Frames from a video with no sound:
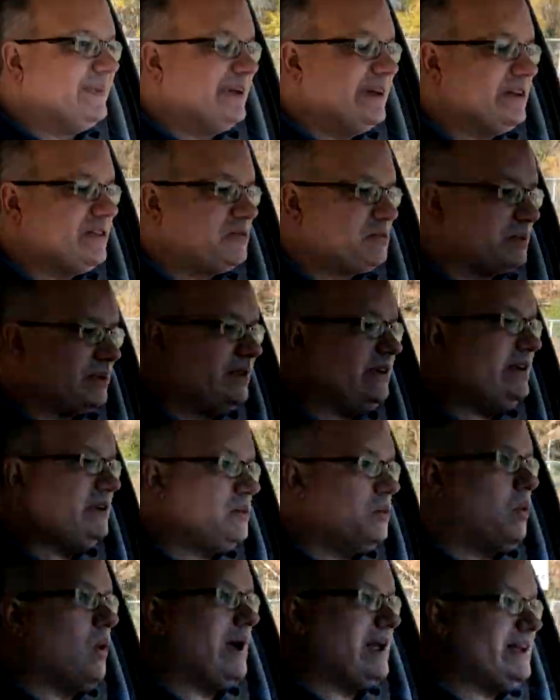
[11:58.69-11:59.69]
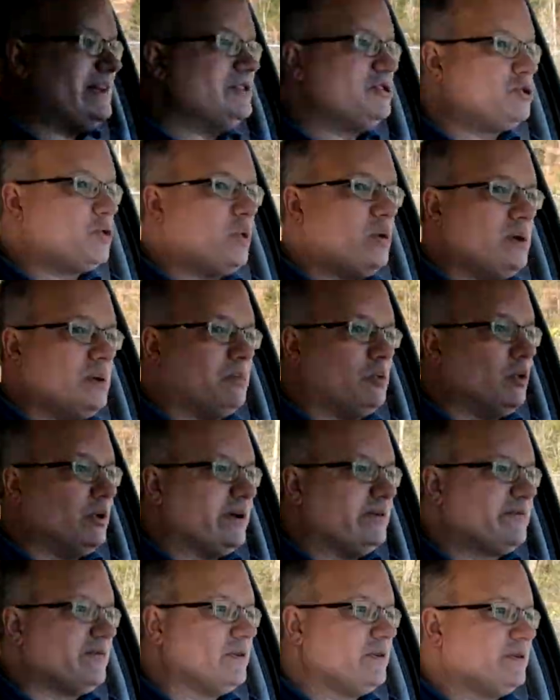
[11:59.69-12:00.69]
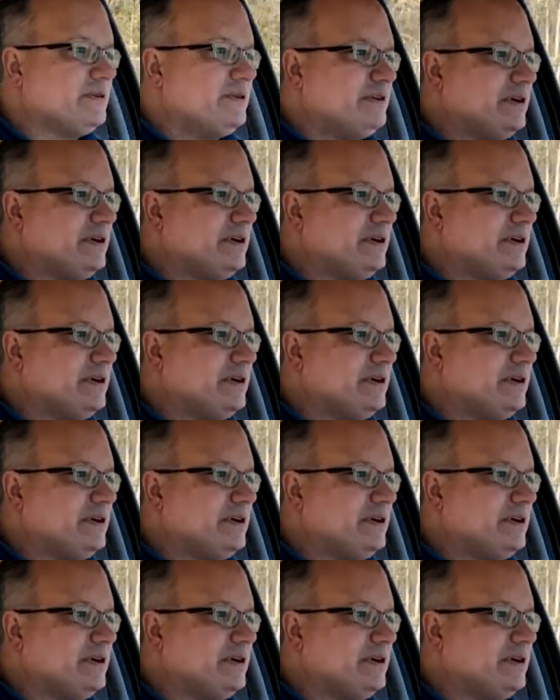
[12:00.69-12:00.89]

It's really quite enjoyable, and for a